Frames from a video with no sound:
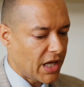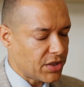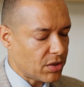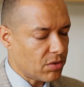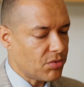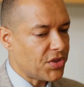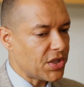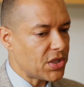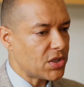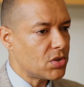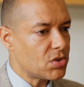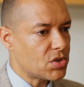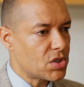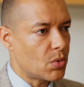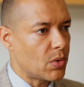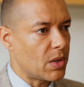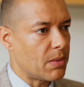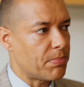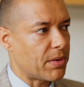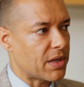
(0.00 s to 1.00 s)
don't think you
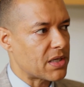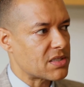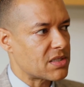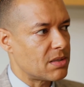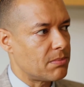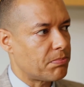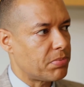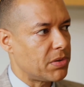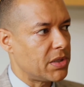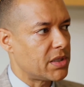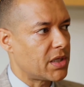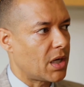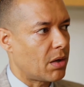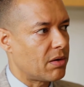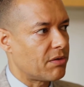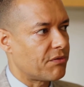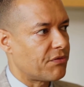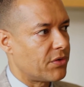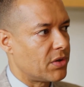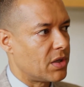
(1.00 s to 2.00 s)
do it by simply
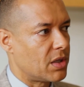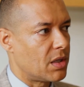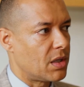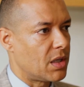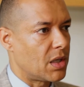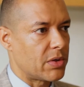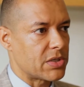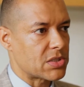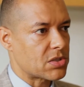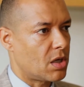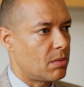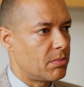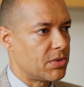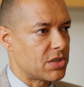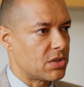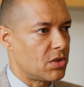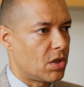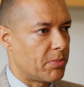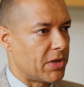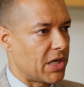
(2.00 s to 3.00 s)
going for the lowest common
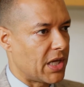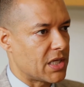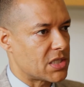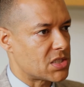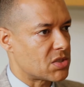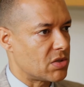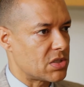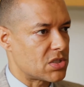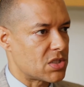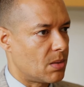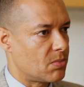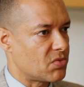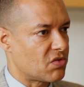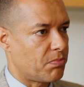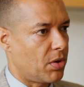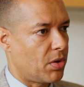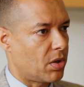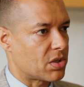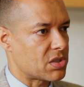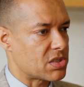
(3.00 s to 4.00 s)
denominator in terms of
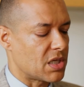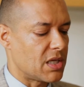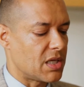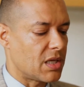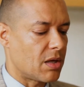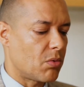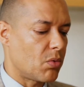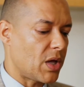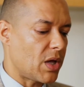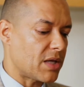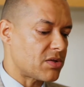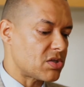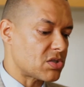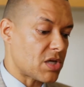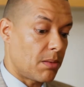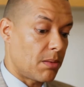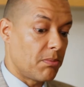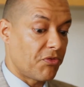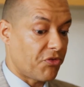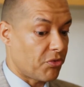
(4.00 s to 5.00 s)
policy. I just
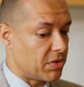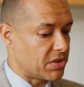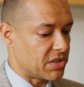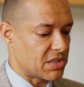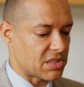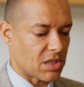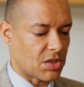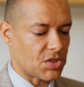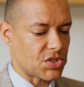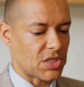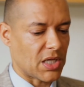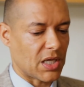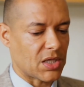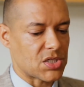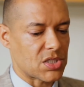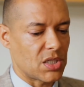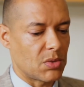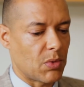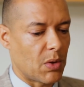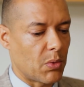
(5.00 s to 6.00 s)
come from a discussion
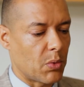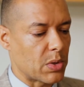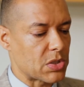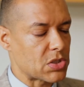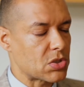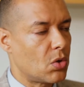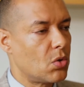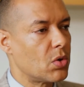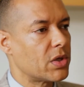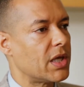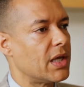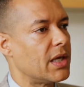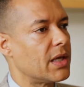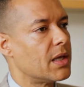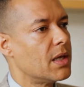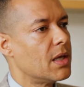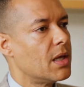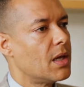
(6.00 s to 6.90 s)
actually where we were talking